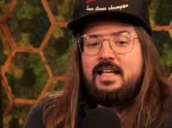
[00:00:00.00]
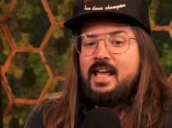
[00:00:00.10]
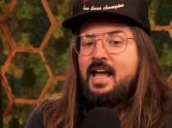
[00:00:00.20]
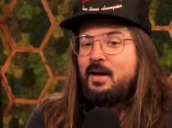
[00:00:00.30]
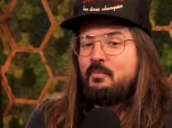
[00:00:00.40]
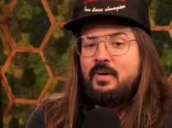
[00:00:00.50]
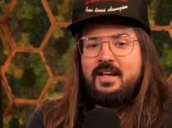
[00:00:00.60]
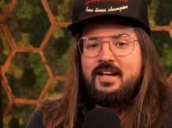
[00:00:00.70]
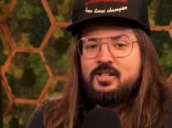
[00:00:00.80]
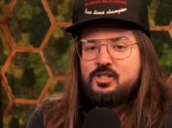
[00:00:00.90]
Yeah, I
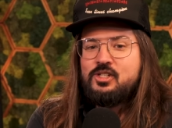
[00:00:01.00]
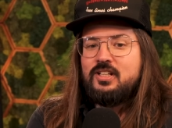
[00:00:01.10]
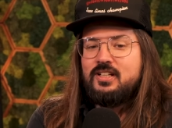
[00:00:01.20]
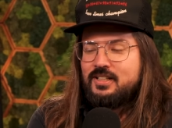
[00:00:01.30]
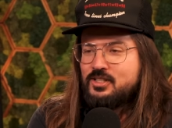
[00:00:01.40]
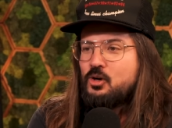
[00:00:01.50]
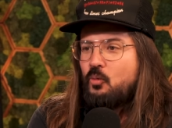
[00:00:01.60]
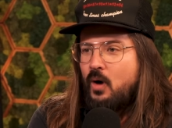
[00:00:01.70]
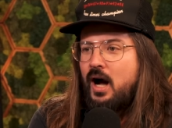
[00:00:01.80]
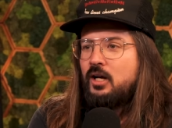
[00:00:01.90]
mean, it's a
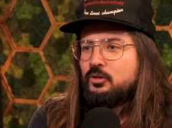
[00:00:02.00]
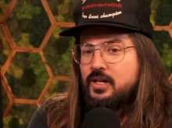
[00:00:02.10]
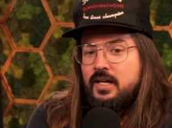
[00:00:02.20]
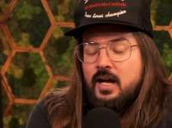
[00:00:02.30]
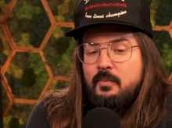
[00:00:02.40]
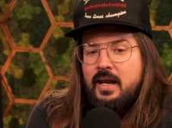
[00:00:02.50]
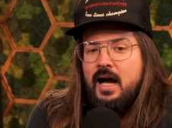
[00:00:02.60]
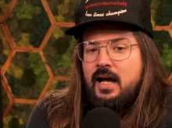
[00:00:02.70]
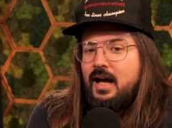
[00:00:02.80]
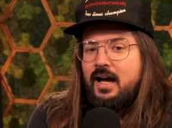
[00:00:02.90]
wild thing. I mean,
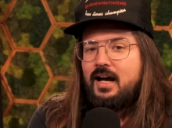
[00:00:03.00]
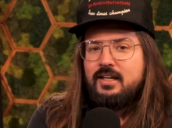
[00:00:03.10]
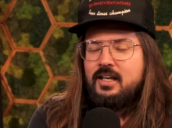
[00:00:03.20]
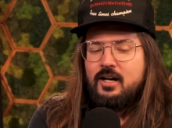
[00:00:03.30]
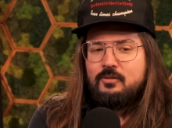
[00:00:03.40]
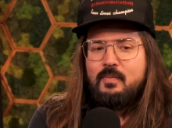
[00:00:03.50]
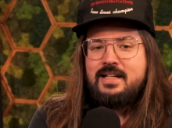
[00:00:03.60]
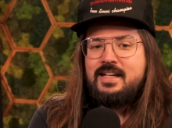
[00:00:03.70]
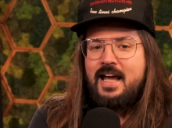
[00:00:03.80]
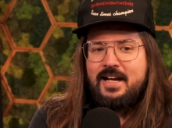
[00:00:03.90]
you know, my
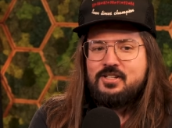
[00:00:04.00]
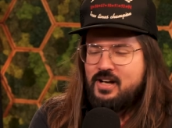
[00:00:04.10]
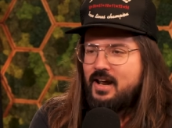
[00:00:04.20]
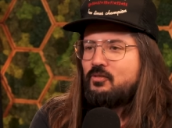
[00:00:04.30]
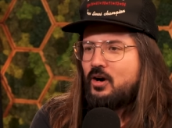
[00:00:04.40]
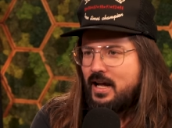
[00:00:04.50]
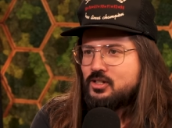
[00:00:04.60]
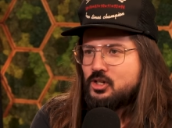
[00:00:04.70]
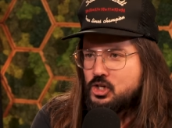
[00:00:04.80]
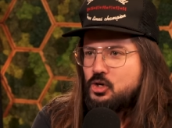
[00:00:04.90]
dad has never had
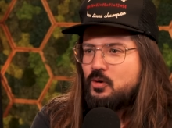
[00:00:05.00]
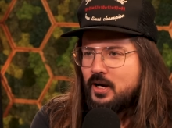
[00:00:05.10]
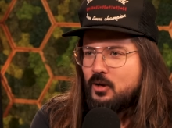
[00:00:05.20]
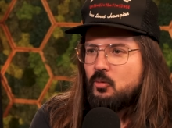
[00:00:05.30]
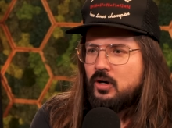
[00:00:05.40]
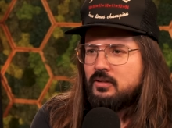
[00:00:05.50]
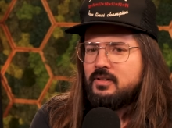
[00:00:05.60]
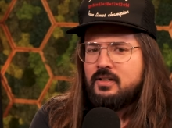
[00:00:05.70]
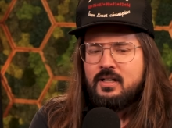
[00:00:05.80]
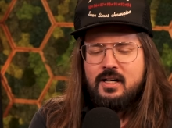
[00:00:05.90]
to shoot anyone. Yeah.
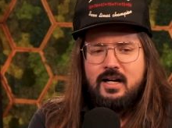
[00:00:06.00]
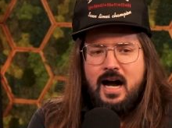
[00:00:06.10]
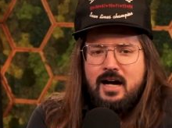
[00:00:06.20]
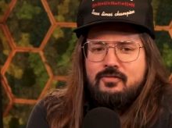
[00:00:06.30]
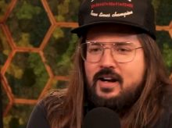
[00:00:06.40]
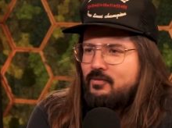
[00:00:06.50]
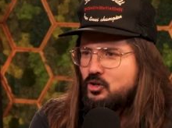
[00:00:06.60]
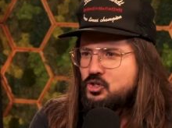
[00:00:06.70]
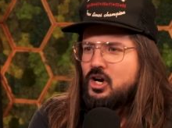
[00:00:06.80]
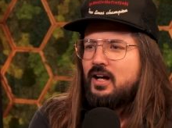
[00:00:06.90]
I've never
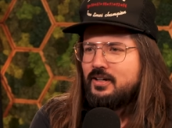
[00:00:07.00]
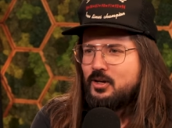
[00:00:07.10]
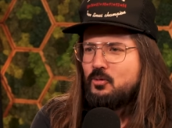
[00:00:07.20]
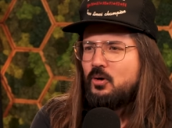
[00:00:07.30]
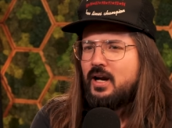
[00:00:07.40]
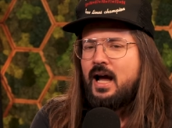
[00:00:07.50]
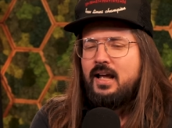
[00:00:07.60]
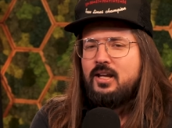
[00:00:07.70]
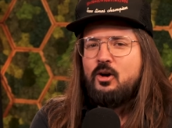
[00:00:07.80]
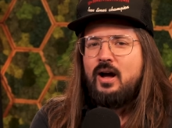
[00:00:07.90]
shot anyone.
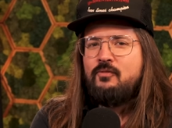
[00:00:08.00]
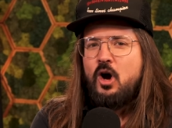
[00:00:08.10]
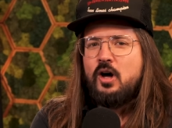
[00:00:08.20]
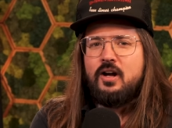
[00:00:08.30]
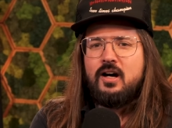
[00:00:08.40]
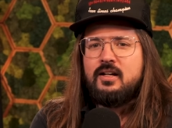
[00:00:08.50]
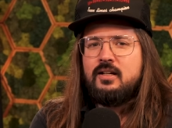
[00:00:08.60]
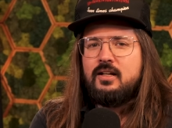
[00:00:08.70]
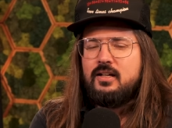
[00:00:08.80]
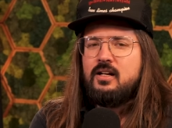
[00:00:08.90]
You know, I've gone
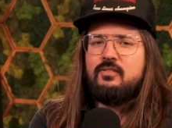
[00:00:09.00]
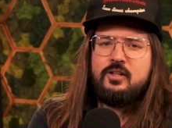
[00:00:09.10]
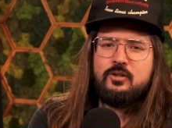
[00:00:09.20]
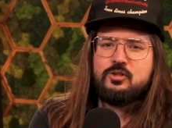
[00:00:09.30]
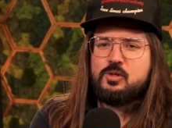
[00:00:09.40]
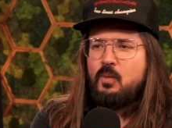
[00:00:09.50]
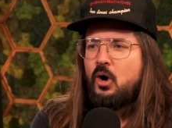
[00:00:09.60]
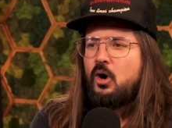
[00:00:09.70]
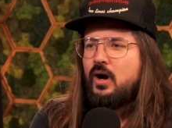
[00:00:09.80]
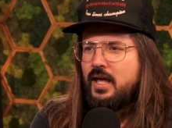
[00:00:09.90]
hunting. You know, I've killed
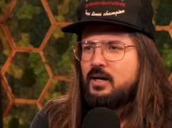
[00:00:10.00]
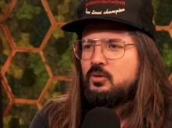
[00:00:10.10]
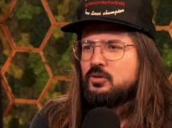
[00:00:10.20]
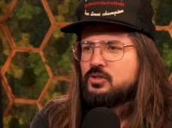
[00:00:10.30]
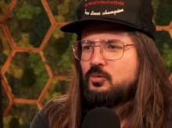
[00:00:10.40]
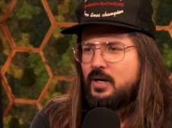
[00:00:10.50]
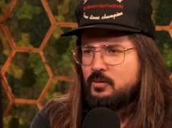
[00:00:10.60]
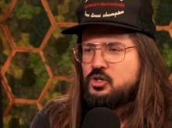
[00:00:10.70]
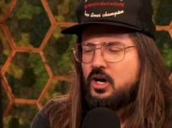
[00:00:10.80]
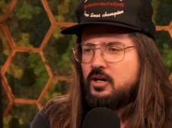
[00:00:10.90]
small animals when I
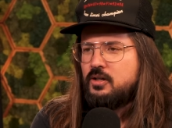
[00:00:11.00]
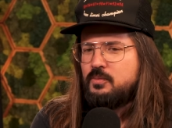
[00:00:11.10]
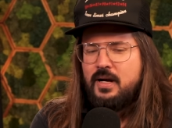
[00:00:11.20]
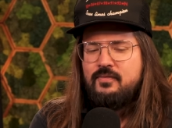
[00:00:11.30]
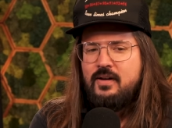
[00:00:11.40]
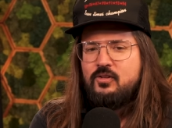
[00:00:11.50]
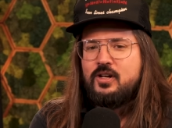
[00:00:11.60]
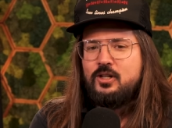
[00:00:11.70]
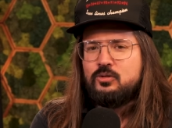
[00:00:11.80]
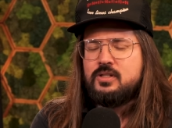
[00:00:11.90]
was younger, but I've never
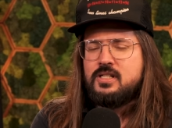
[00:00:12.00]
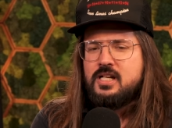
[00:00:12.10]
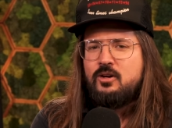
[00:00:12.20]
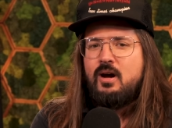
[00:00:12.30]
killed a deer.